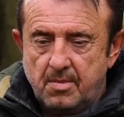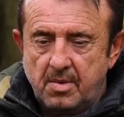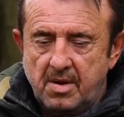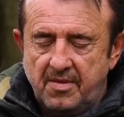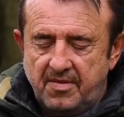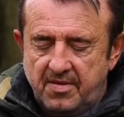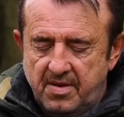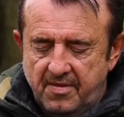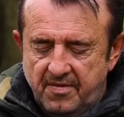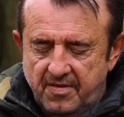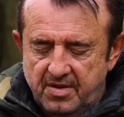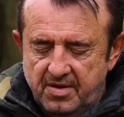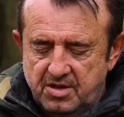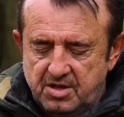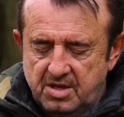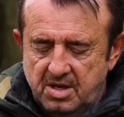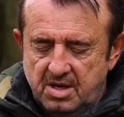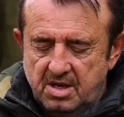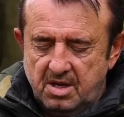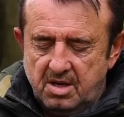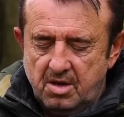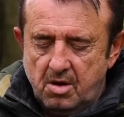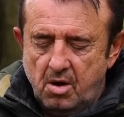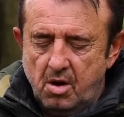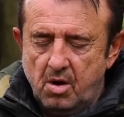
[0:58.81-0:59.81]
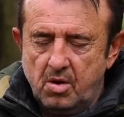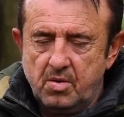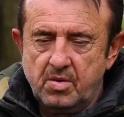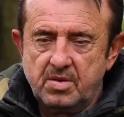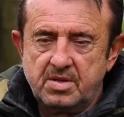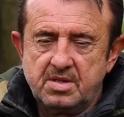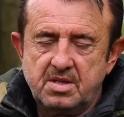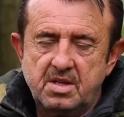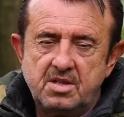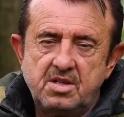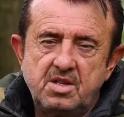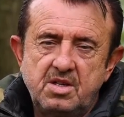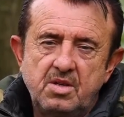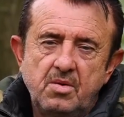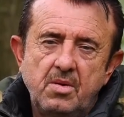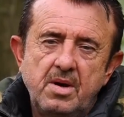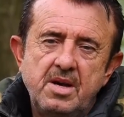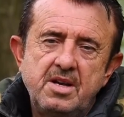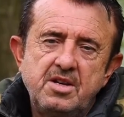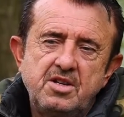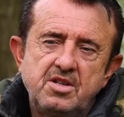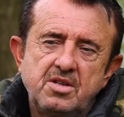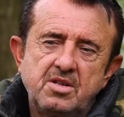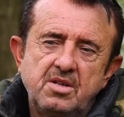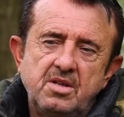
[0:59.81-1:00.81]
But if you're fishing in an awkward
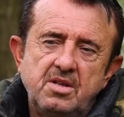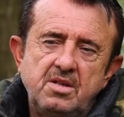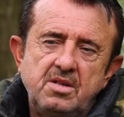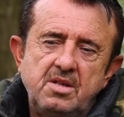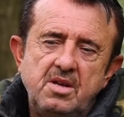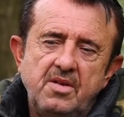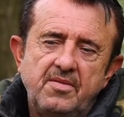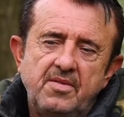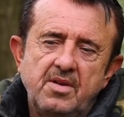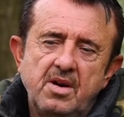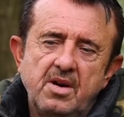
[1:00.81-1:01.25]
situation and